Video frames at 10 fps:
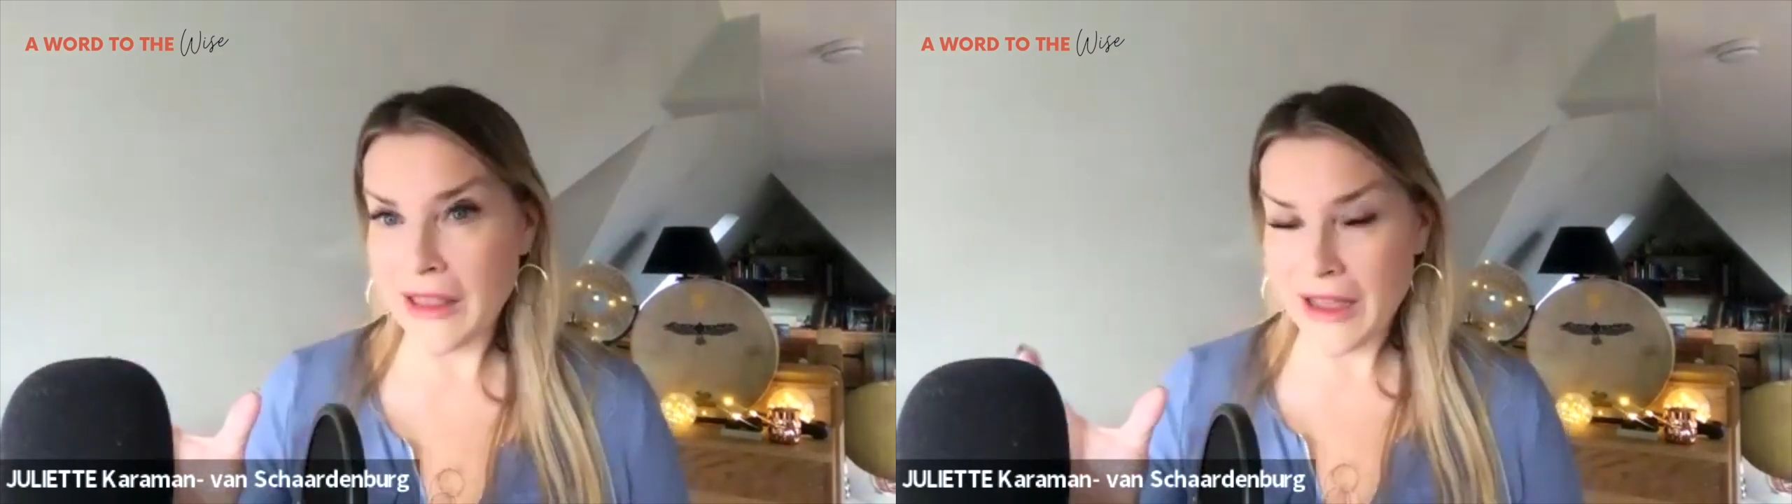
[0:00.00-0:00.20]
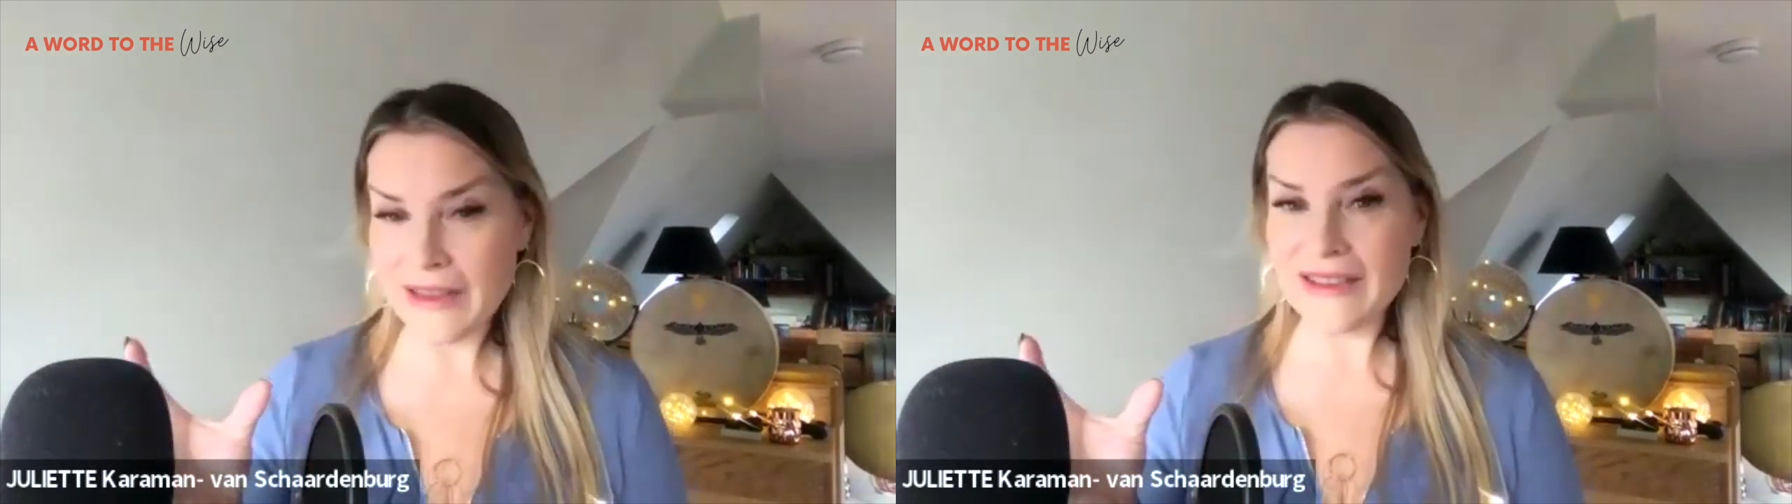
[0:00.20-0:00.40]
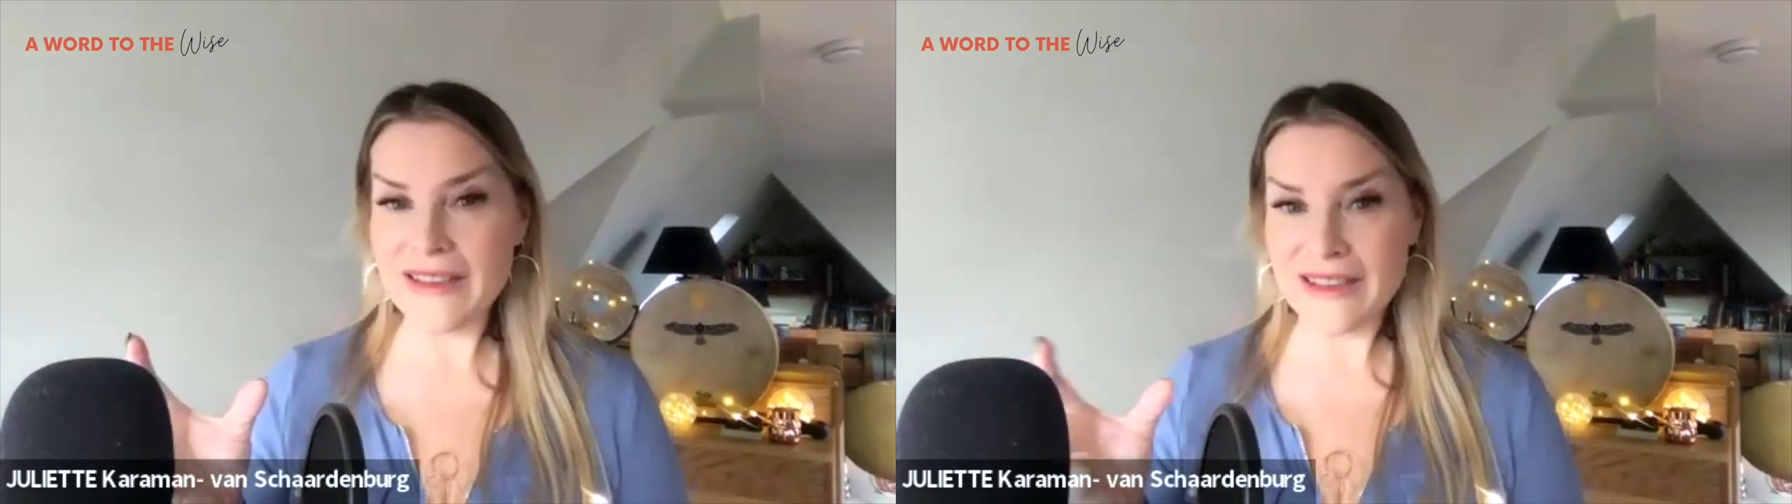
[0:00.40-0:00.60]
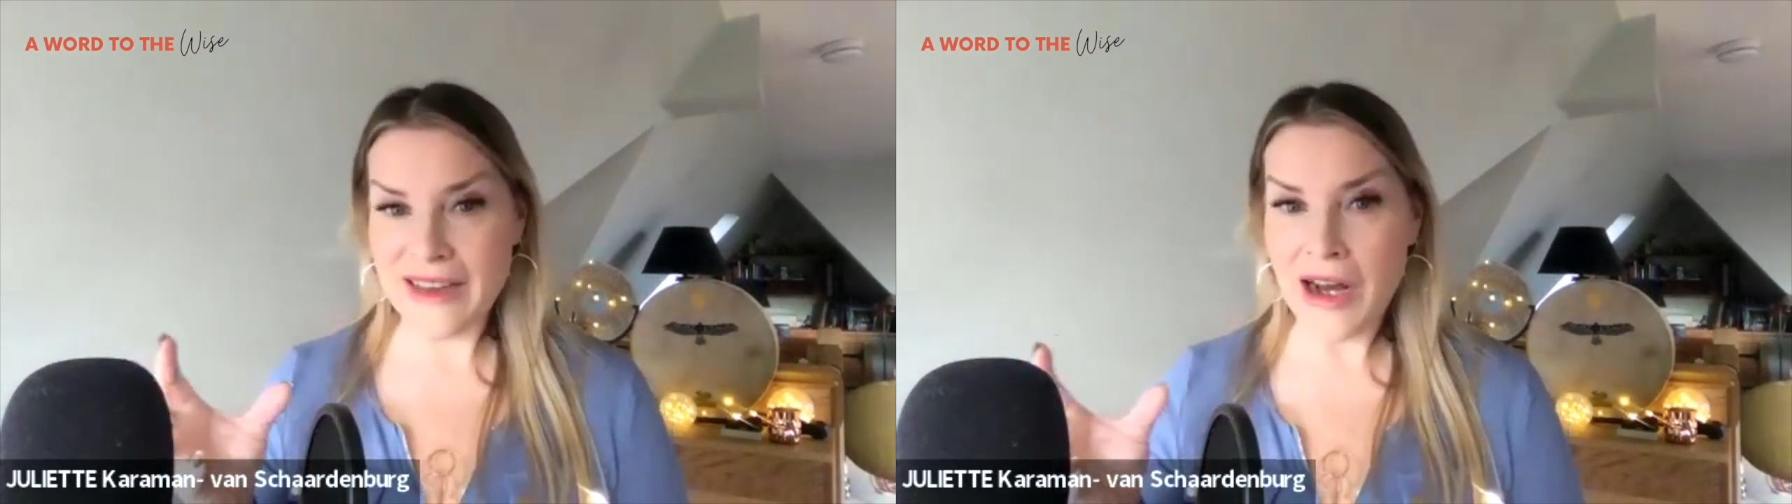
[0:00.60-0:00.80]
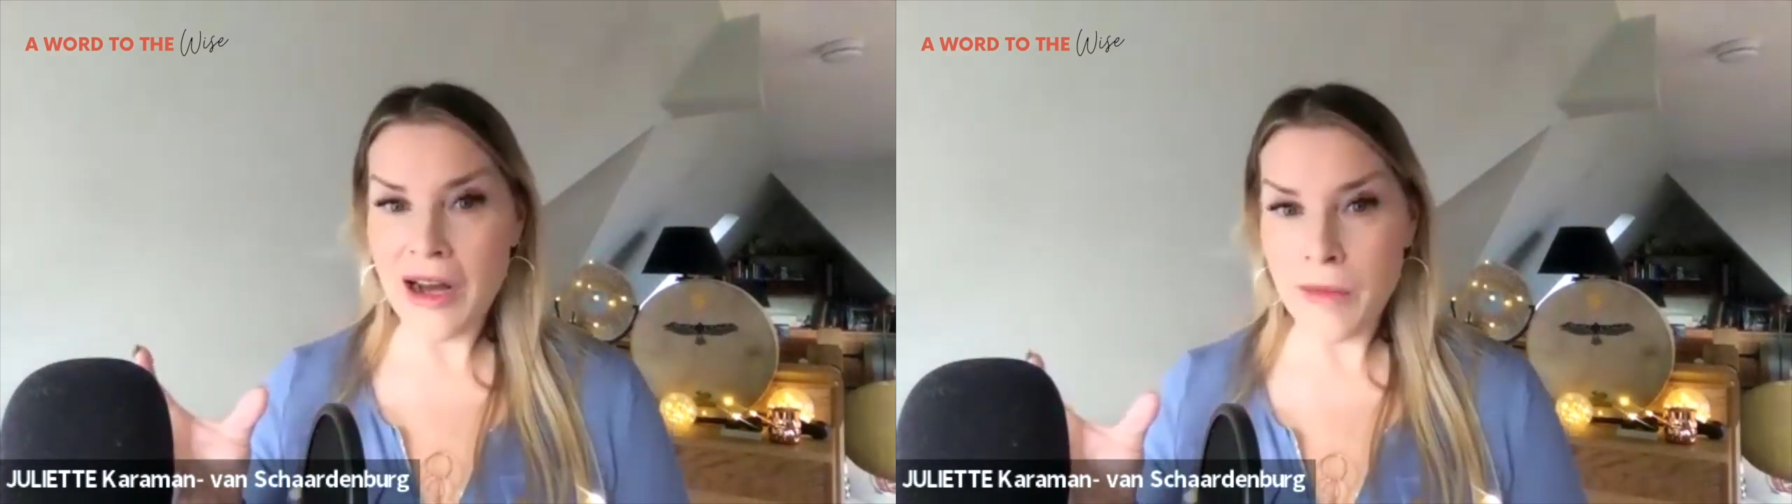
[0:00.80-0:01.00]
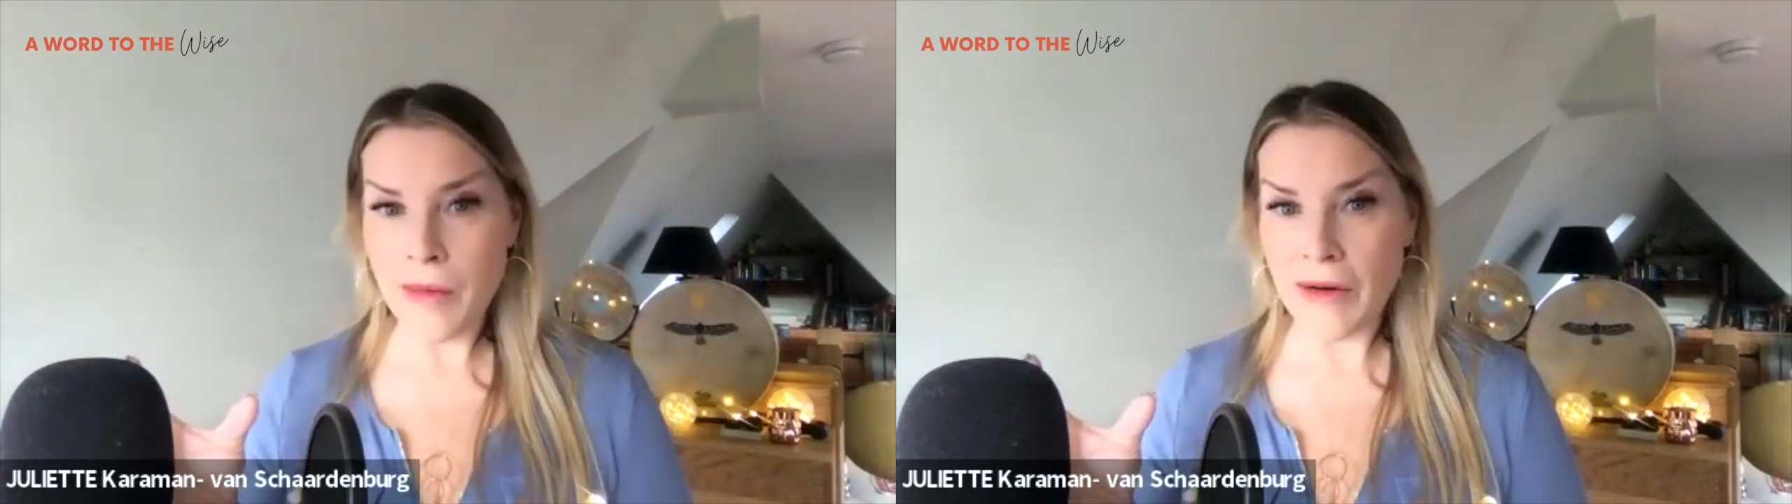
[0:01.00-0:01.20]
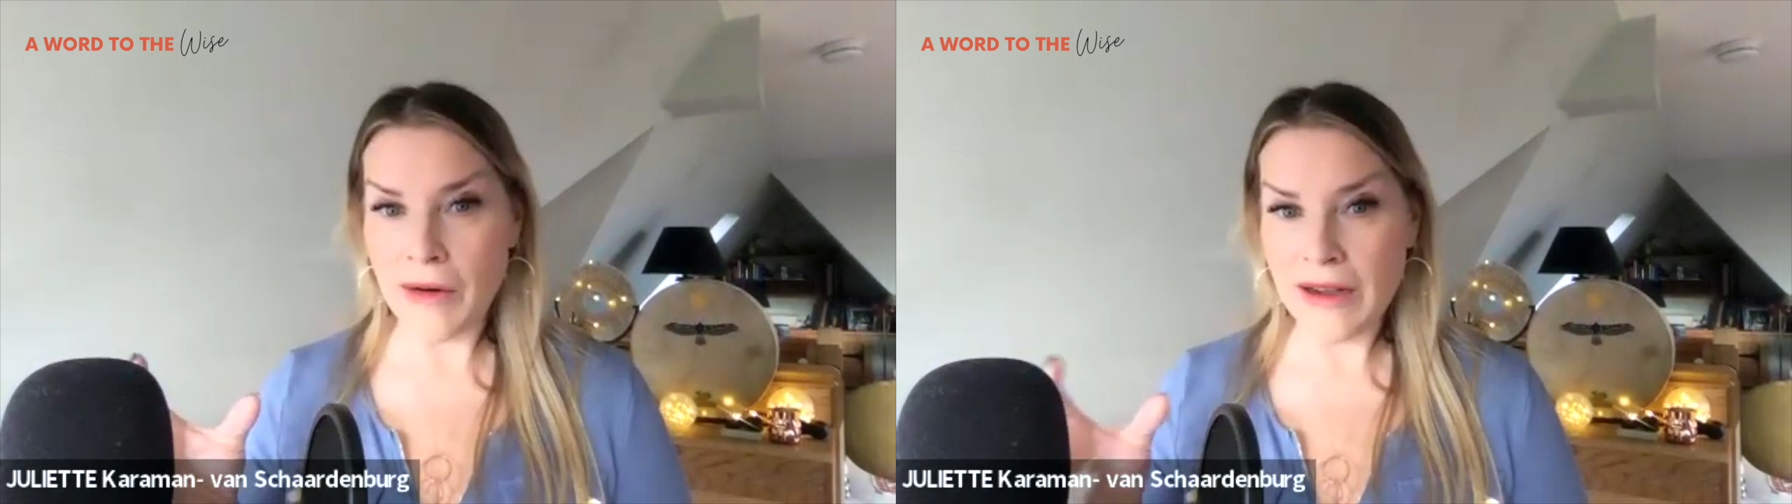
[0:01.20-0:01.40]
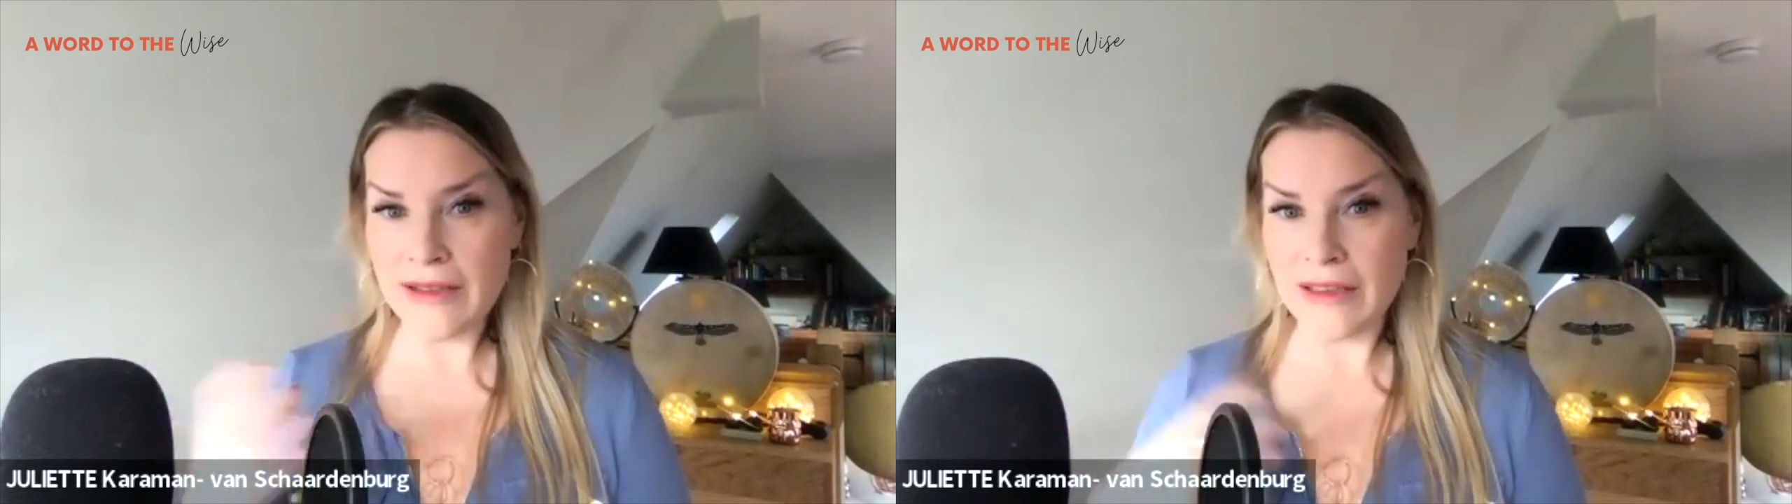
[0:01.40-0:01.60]
That's the scary bit,
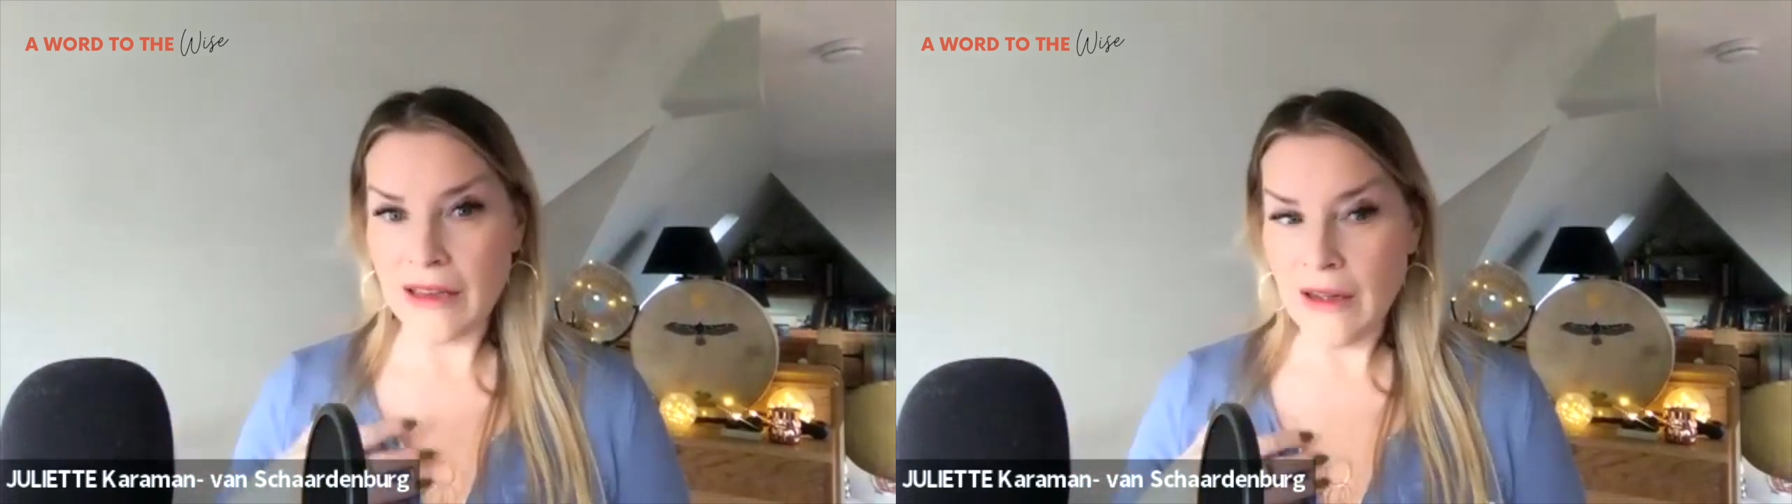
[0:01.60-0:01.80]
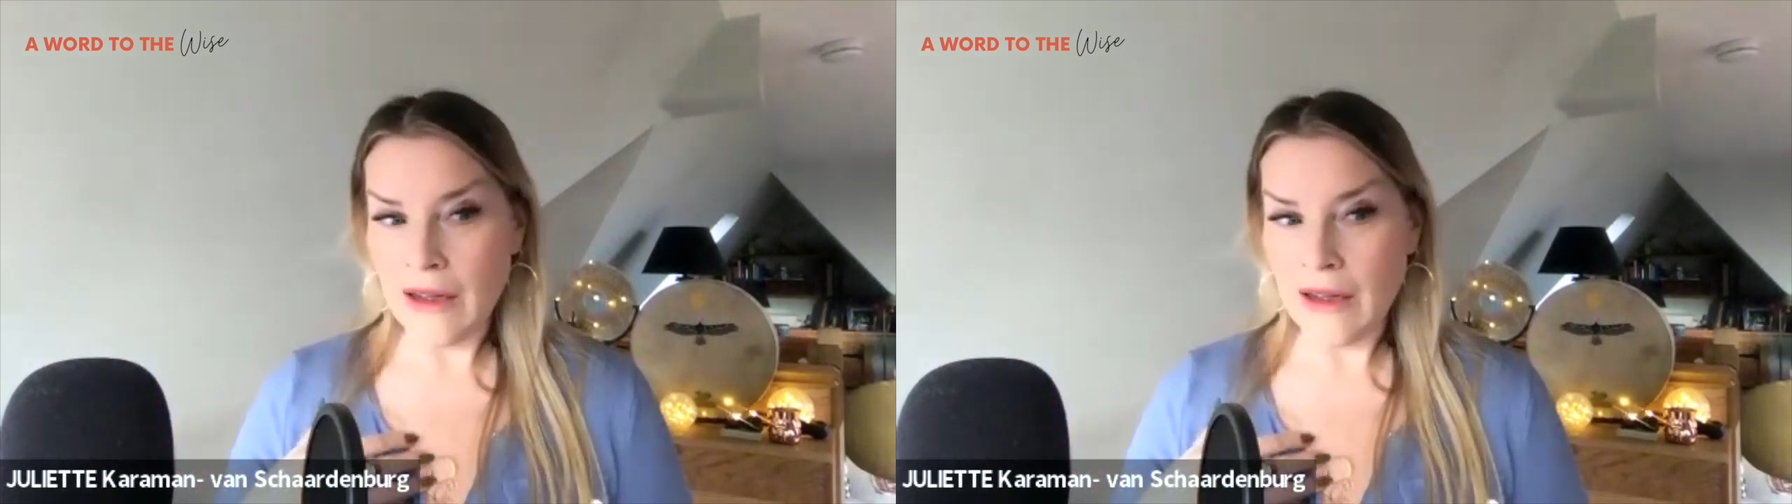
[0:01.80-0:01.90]
right? It's like,